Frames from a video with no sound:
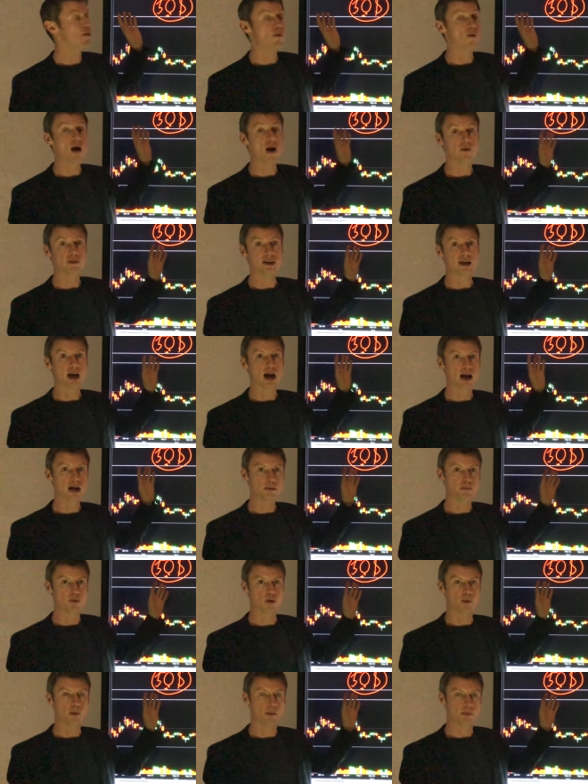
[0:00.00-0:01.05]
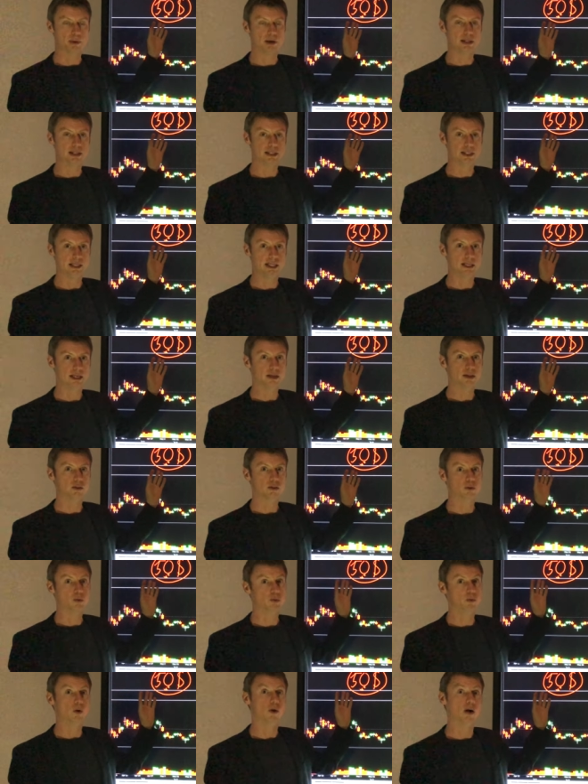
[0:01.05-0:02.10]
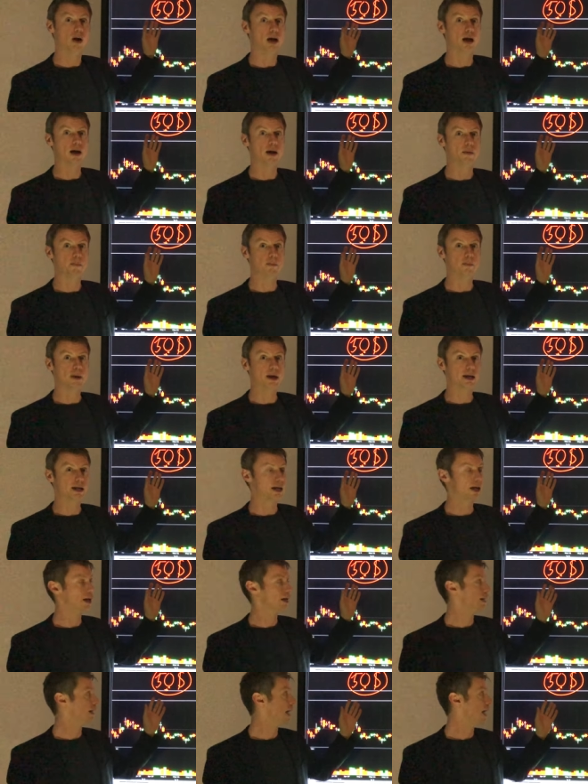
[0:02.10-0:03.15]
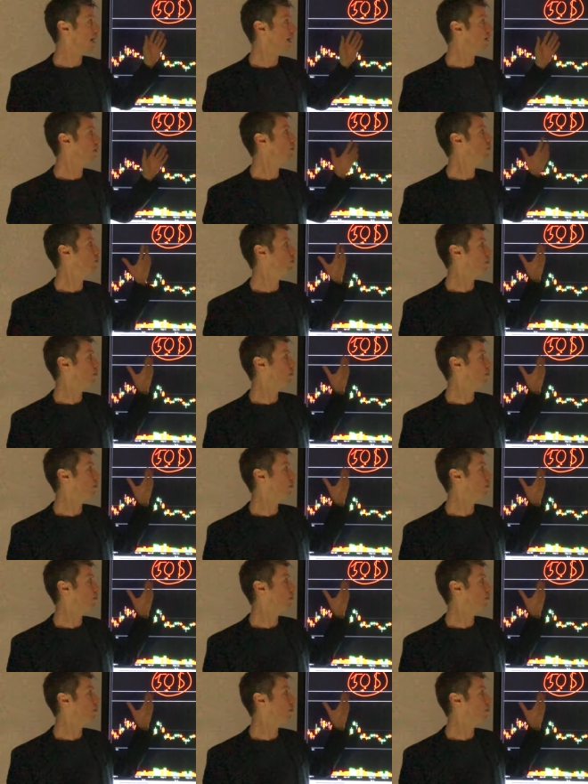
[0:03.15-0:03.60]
a very high probability to make a gain, to